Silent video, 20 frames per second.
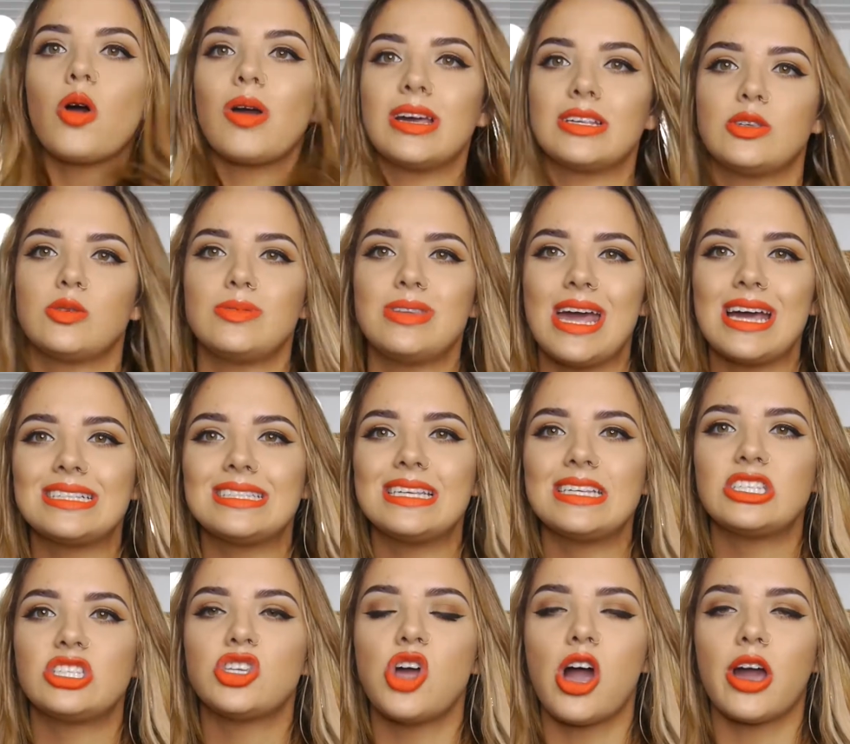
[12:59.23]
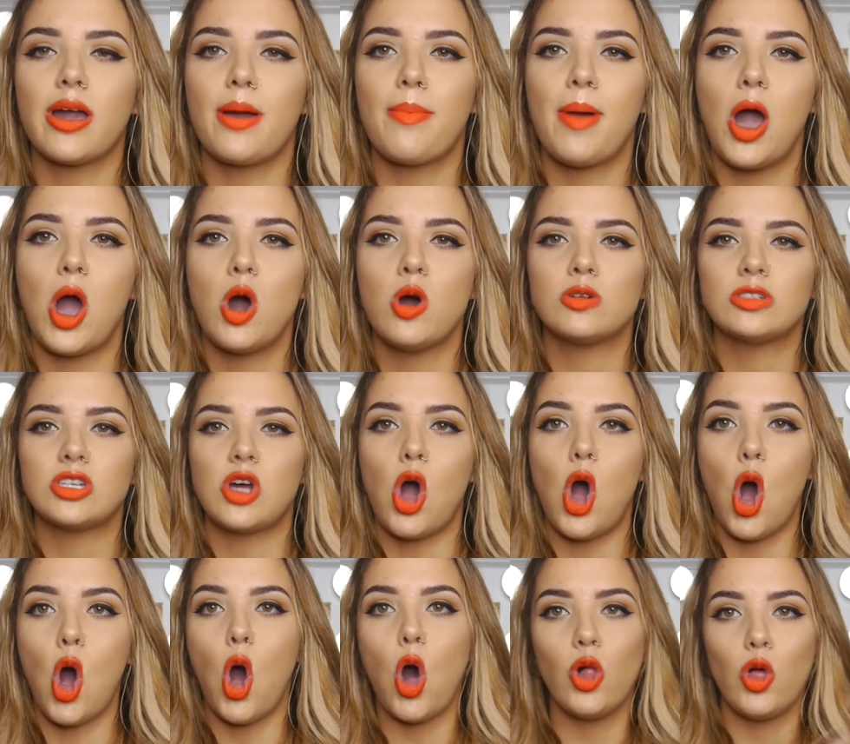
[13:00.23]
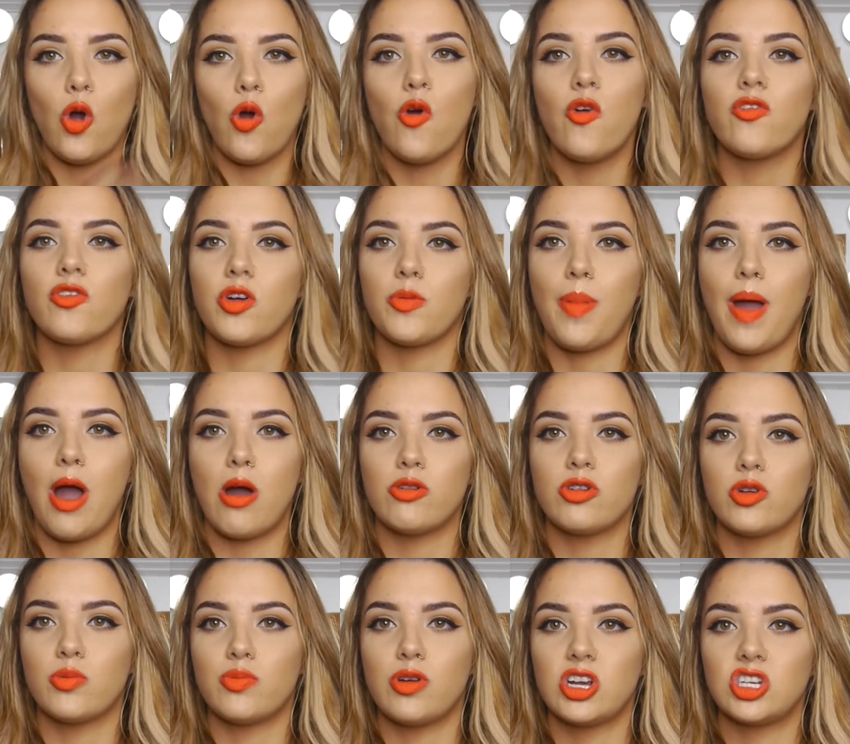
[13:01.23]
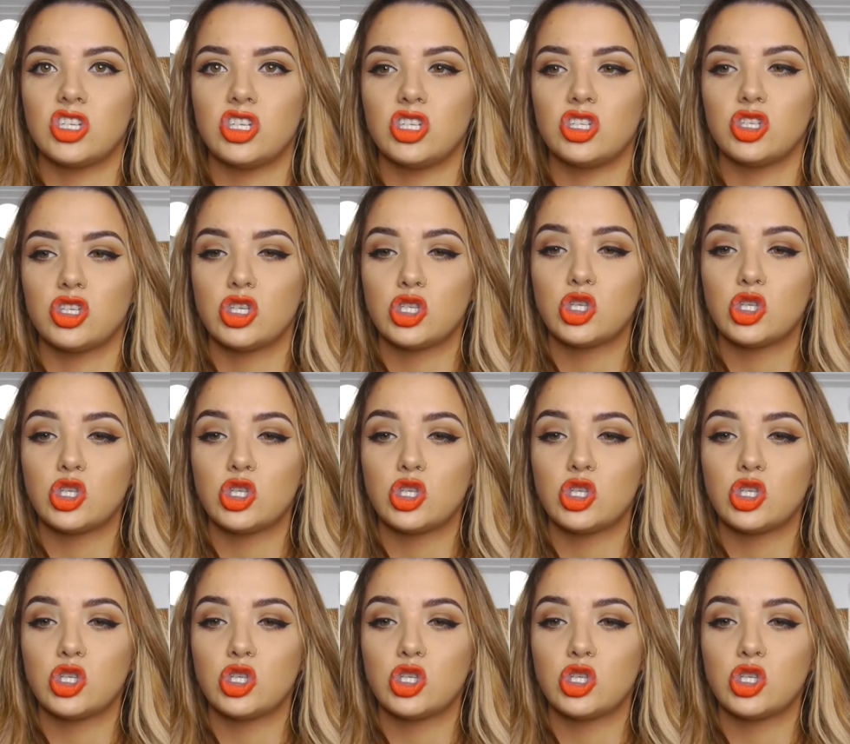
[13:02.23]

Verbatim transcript: Okay, so next let's talk about all over powder brushes.